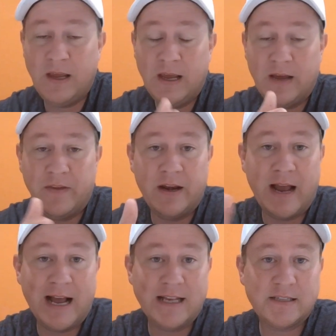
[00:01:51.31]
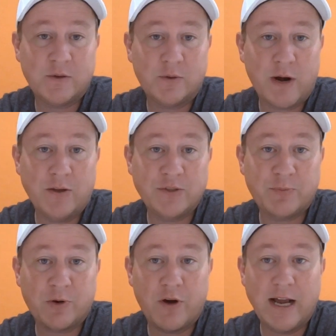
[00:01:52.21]
And then as the rounds
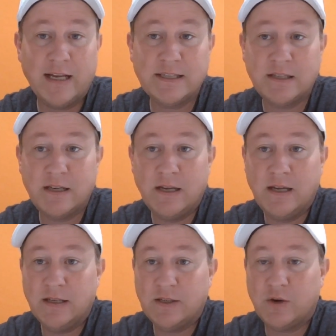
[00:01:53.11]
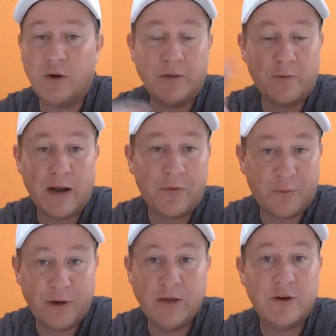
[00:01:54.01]
progress, so in round
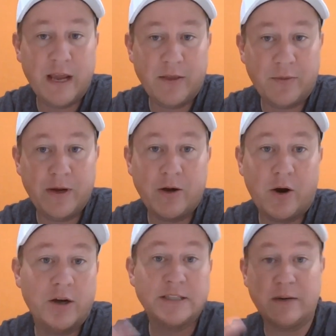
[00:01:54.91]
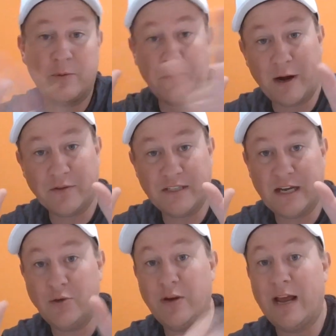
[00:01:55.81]
3, you'd gain 3 cards, and in round
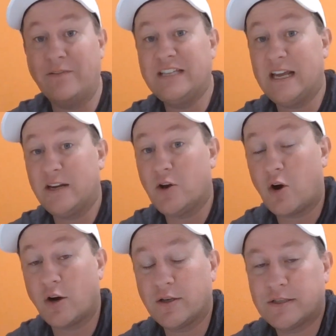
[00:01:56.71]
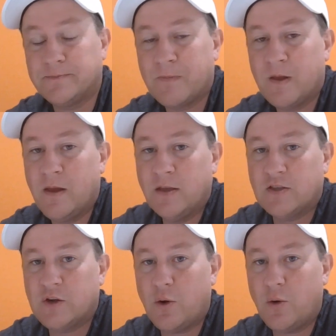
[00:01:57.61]
10, you'd have 10 cards.
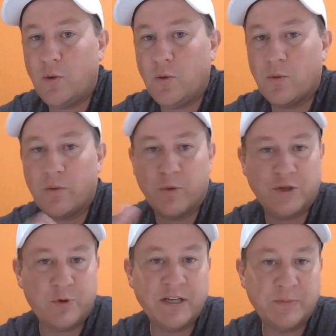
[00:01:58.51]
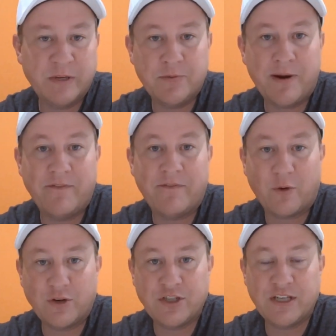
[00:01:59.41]
So, which brings me to my
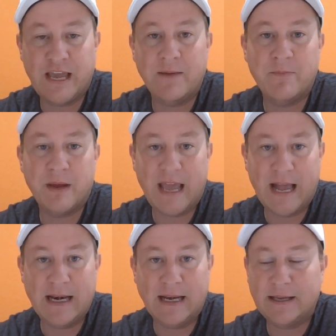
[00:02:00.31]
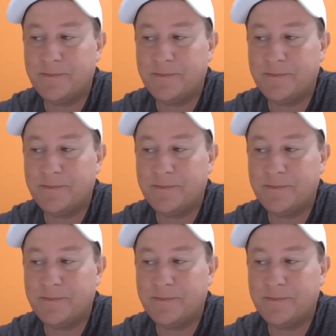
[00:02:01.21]
first game mechanic.